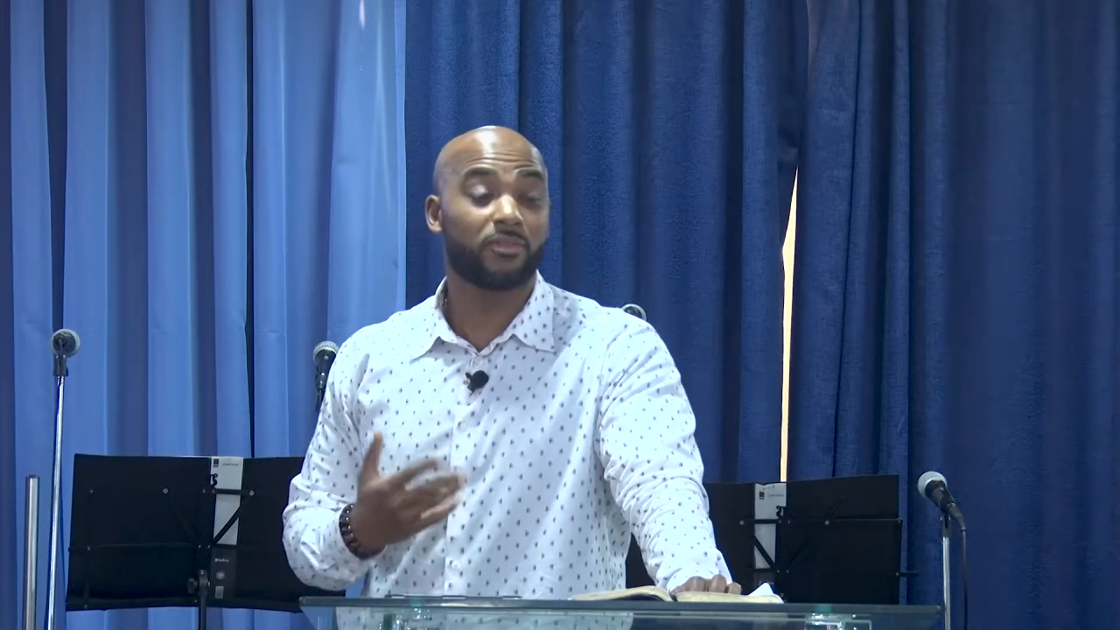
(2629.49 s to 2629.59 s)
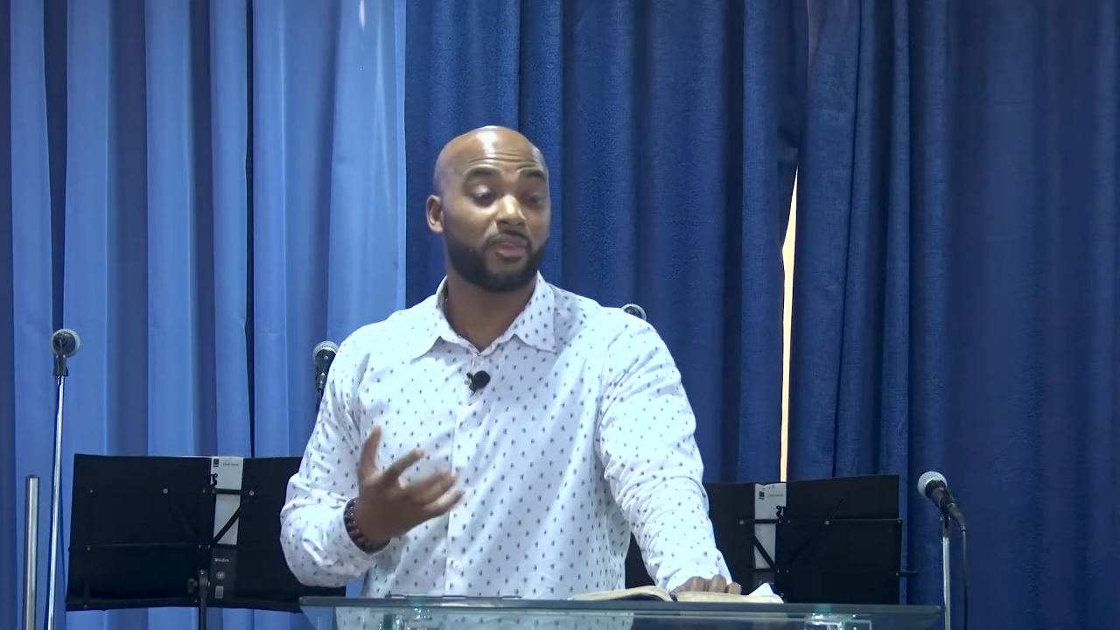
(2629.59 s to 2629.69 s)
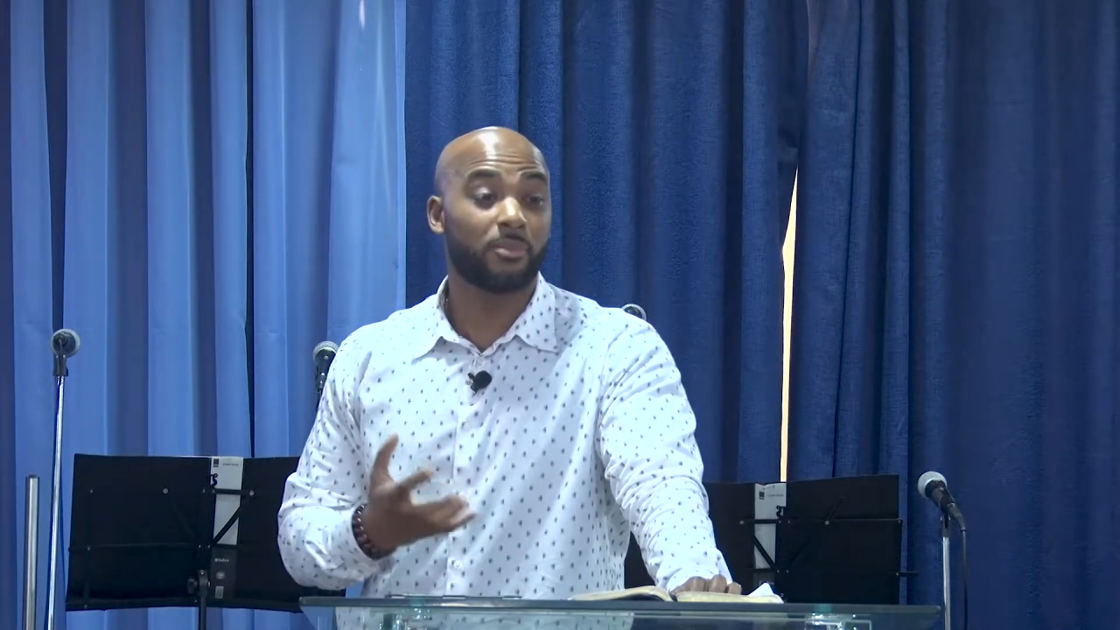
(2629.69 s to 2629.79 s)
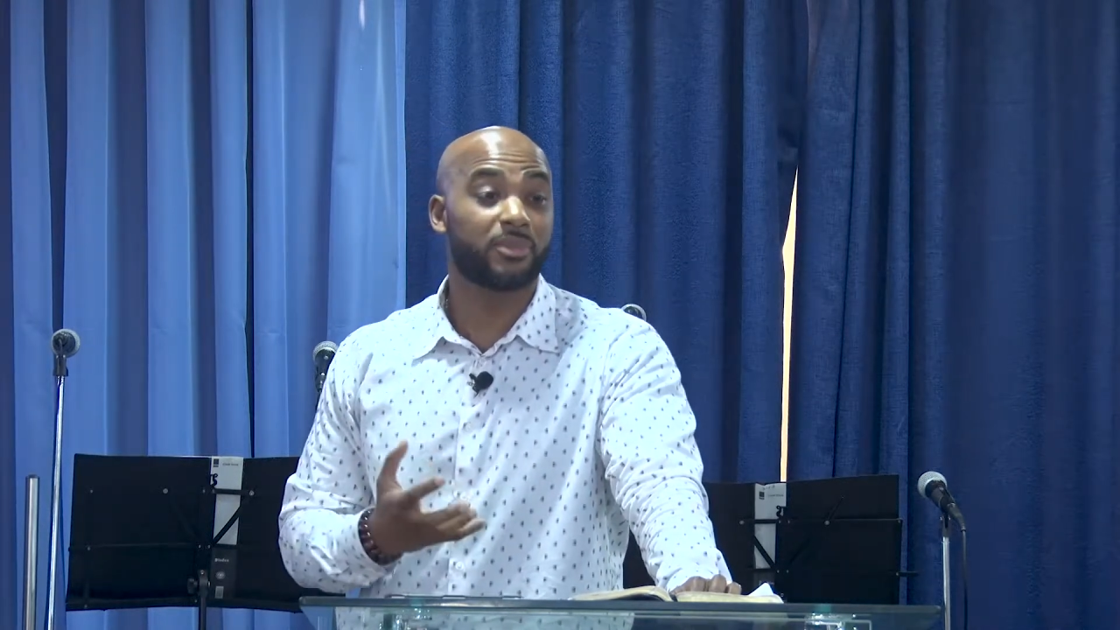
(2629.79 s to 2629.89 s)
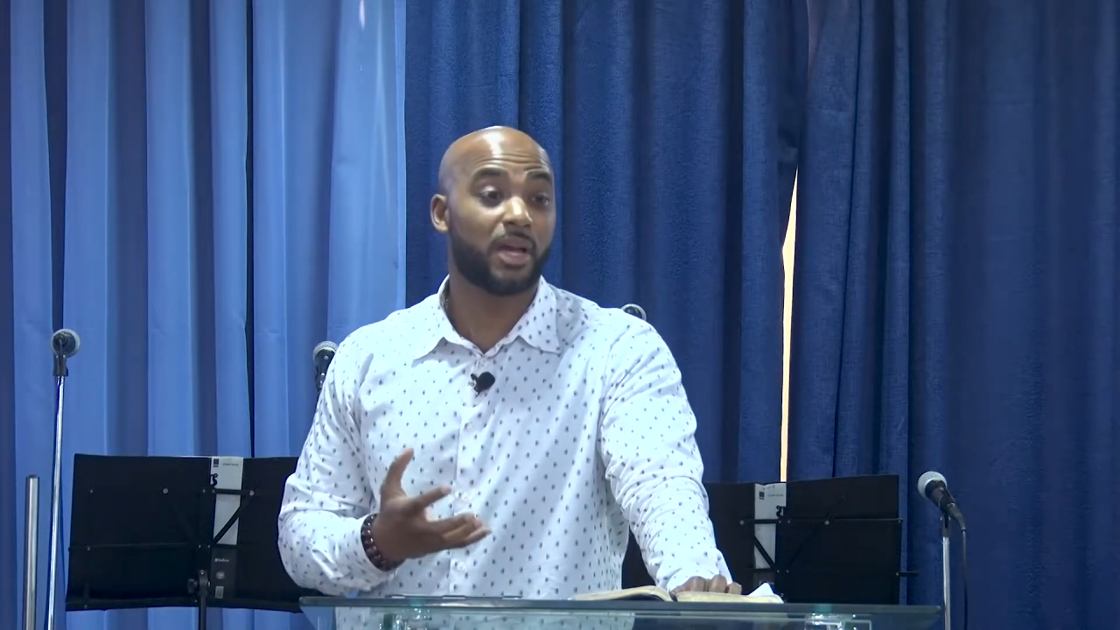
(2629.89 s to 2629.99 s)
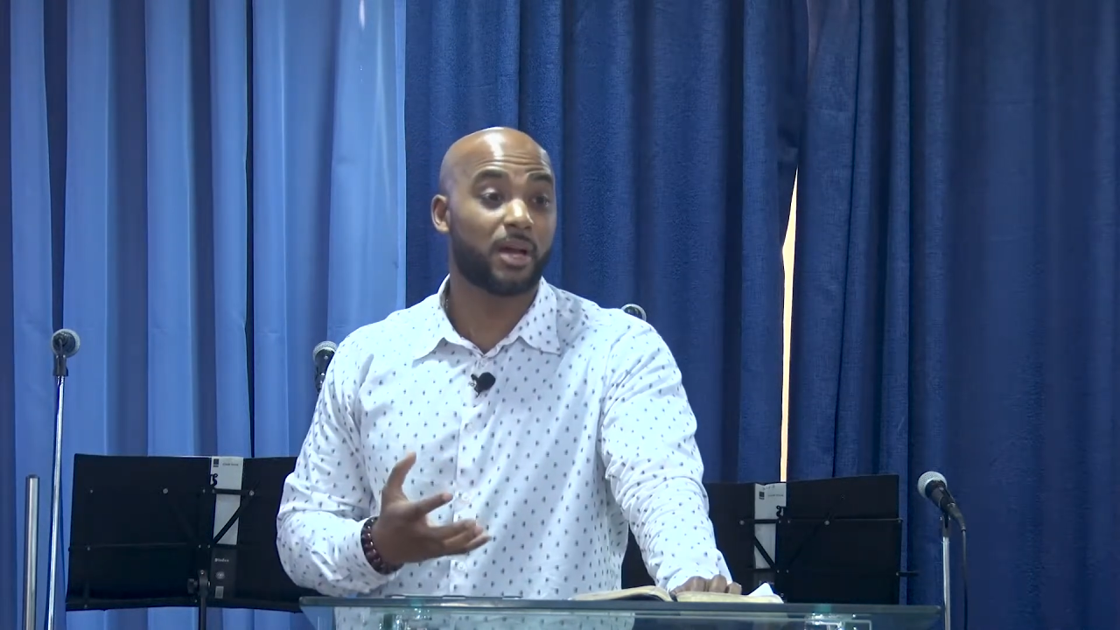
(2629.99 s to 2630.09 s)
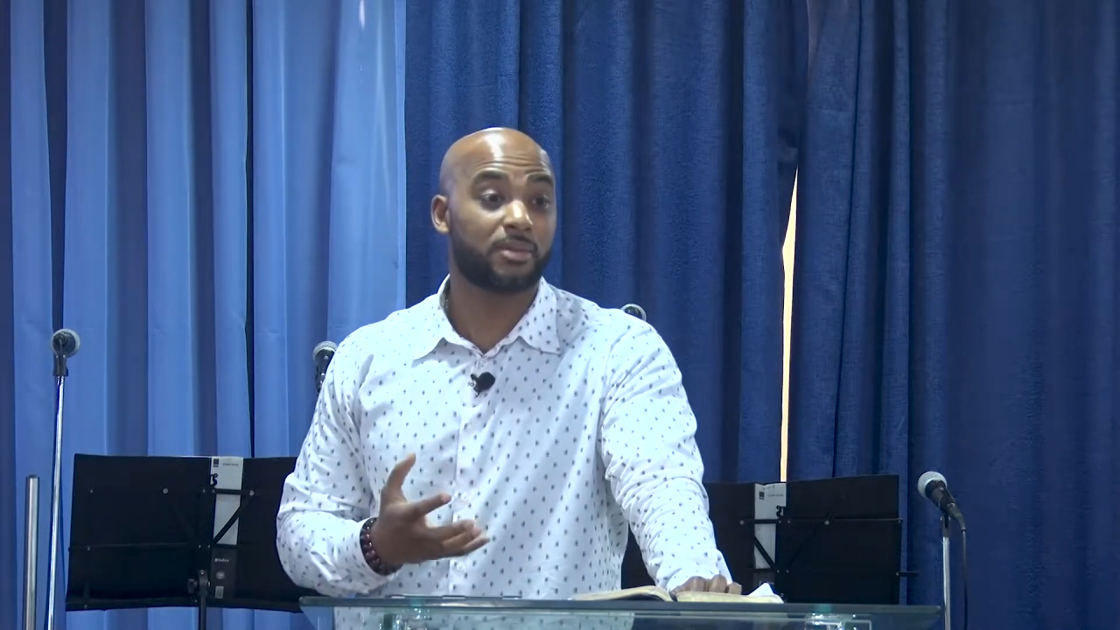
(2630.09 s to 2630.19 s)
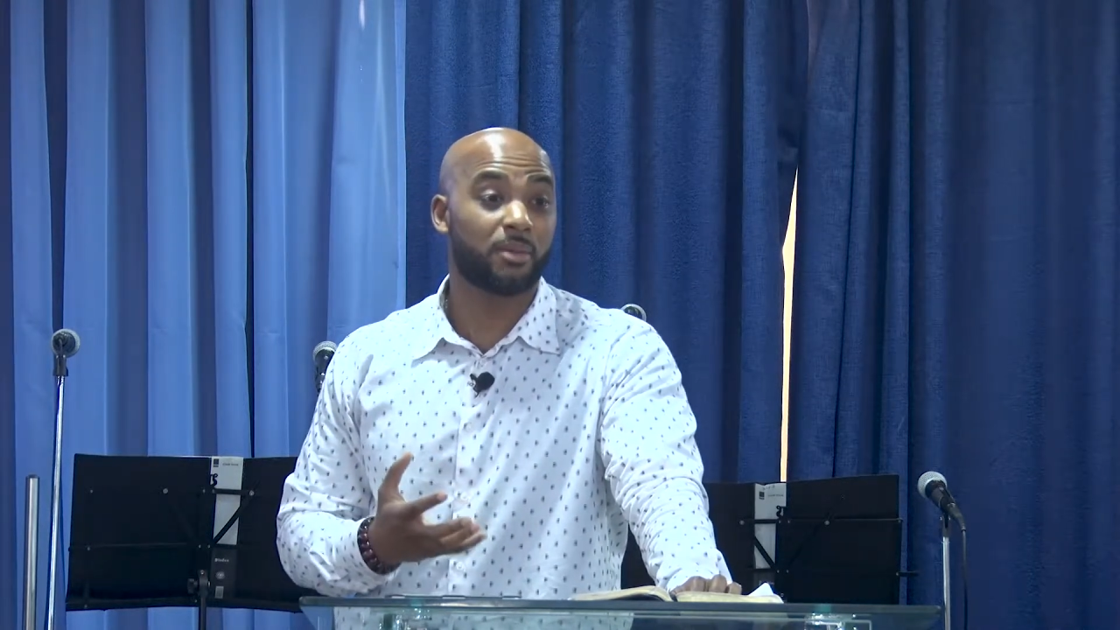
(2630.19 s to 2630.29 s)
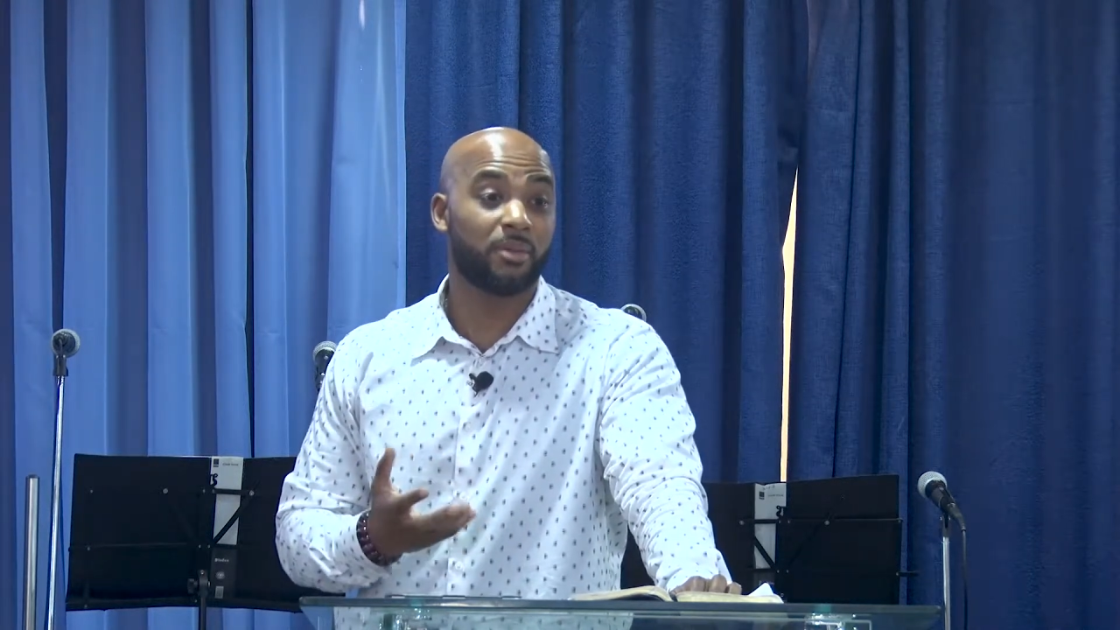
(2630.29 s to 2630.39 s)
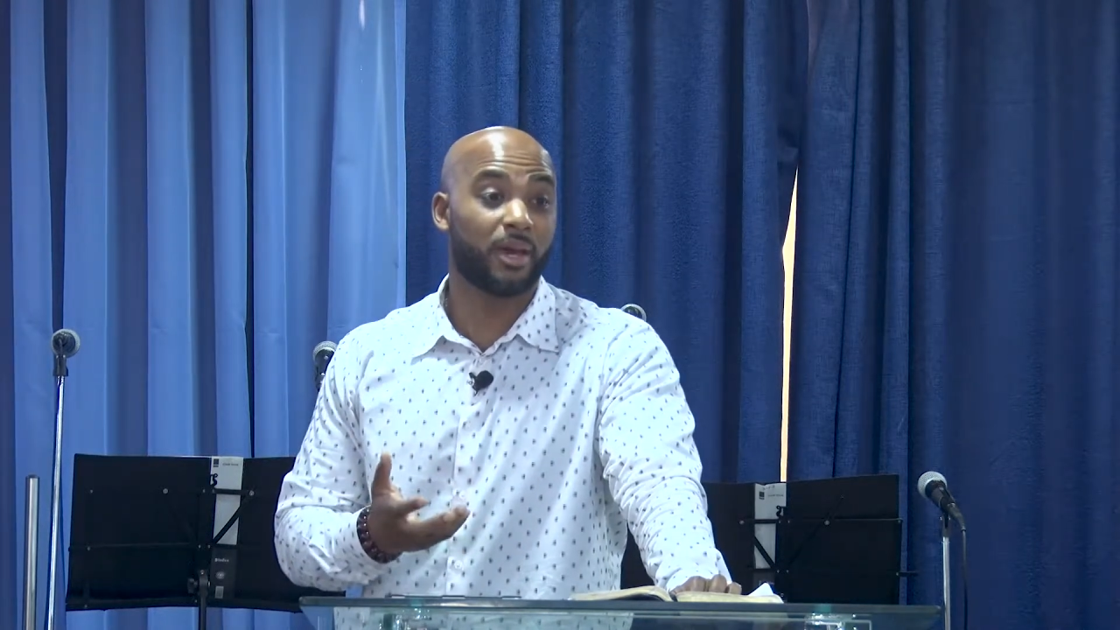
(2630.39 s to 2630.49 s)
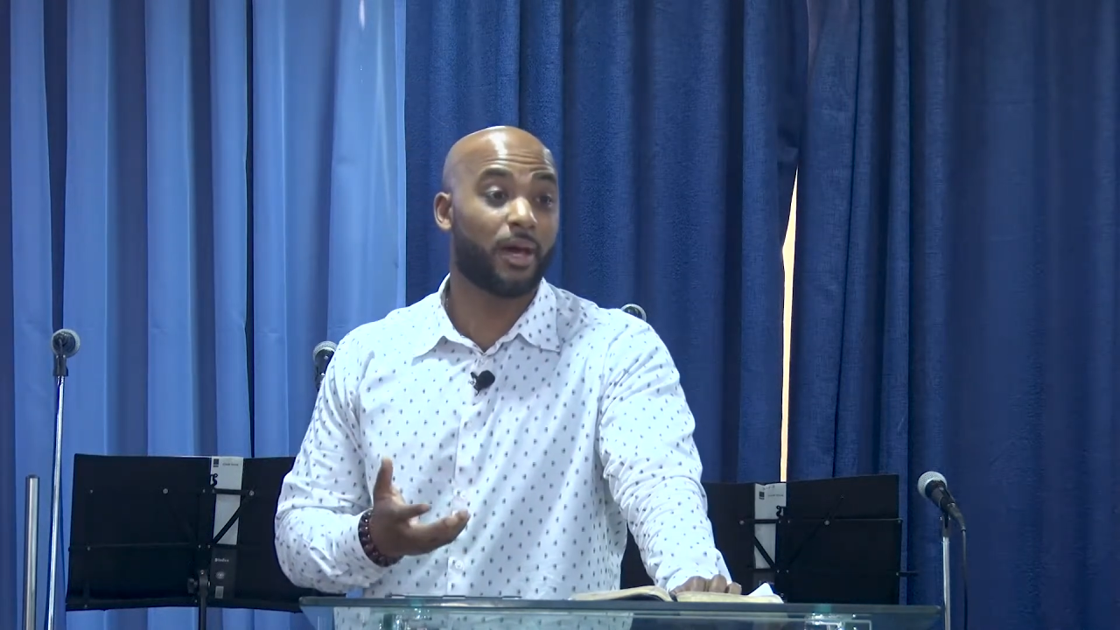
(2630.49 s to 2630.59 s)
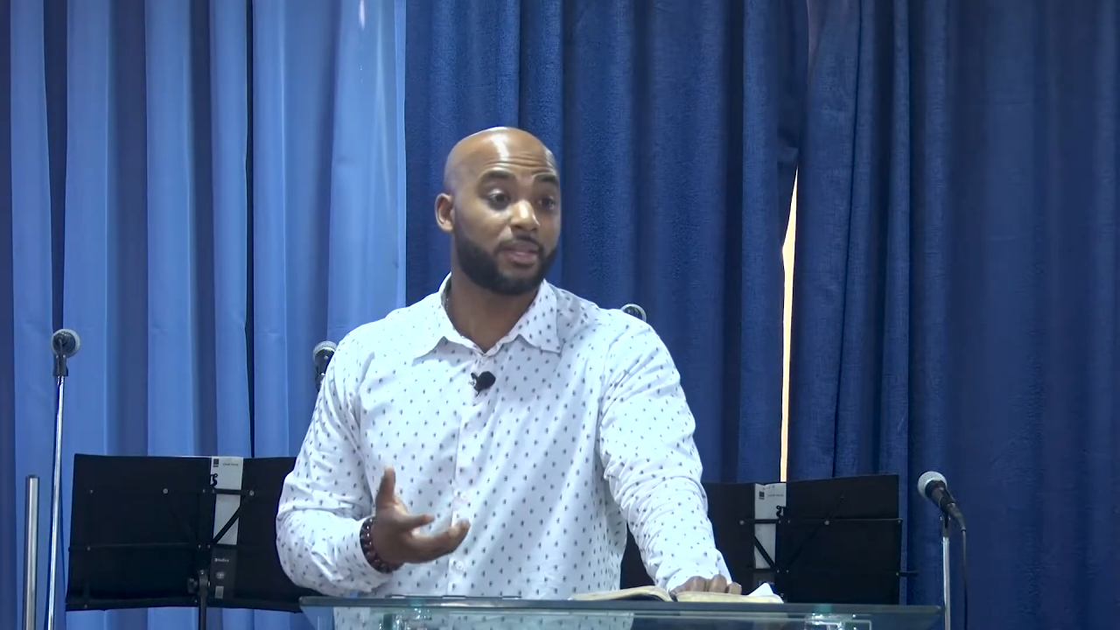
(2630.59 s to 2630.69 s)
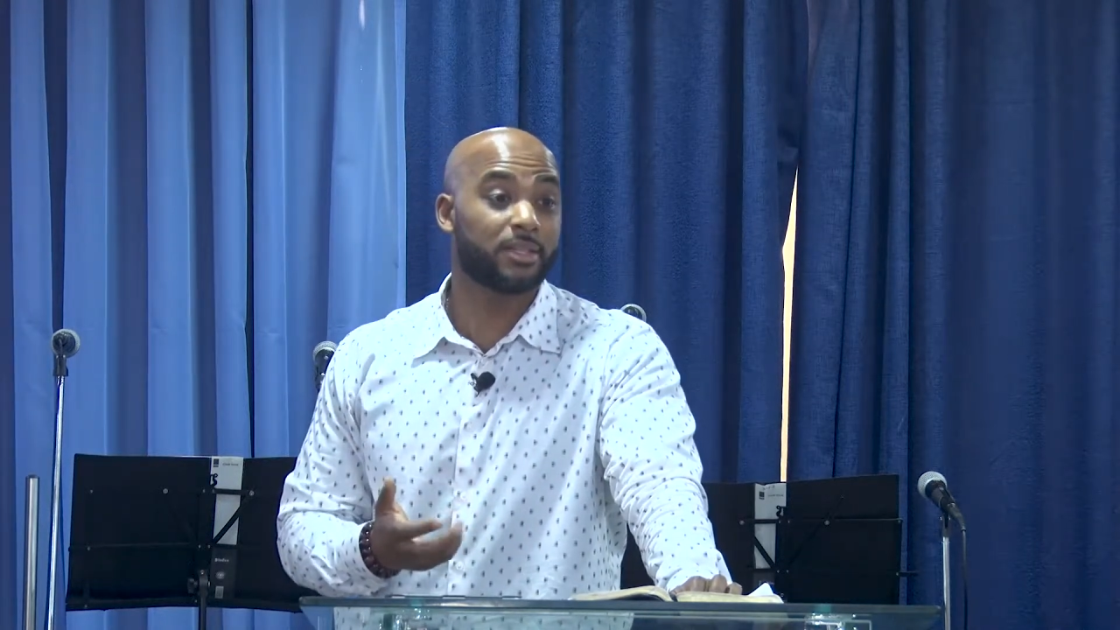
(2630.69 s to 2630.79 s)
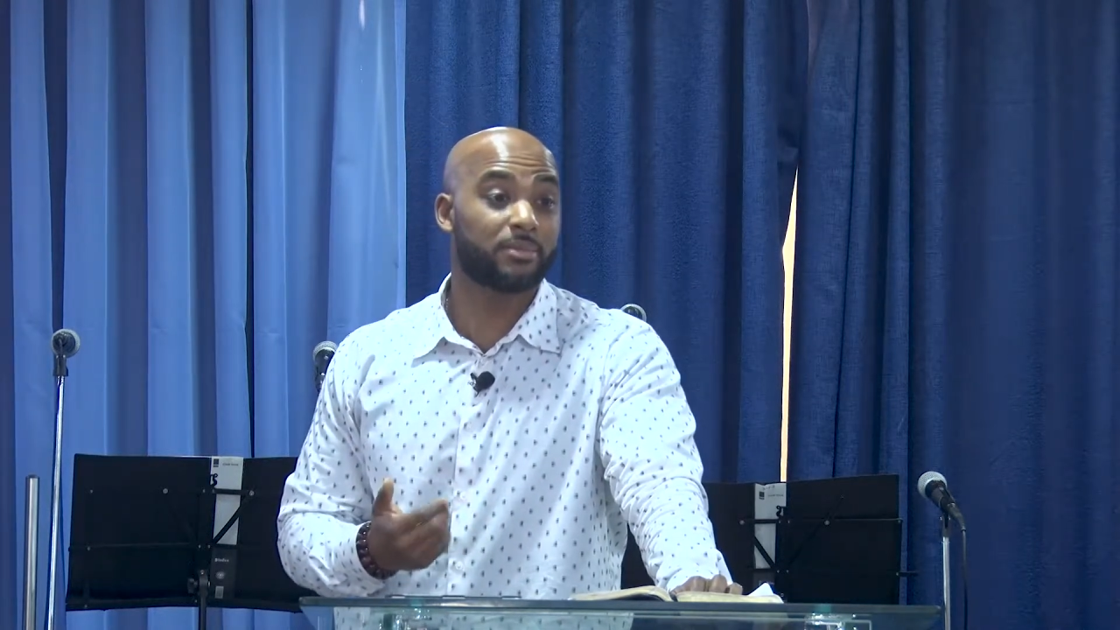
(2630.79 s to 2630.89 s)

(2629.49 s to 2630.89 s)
sometimes, I'm gonna be honest,